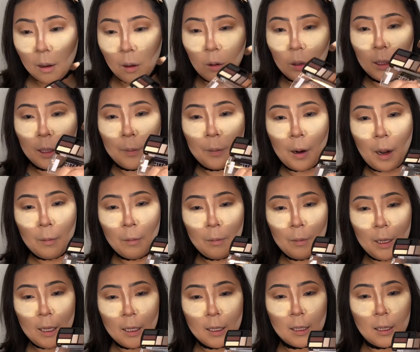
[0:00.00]
Only
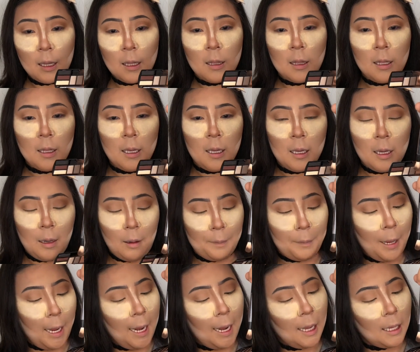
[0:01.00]
problem is the
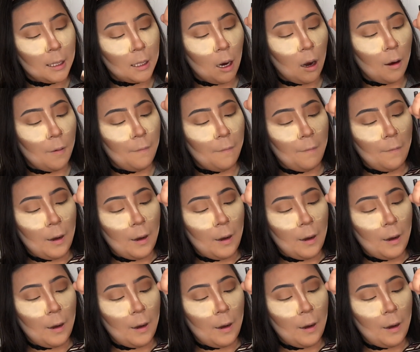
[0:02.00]
pans are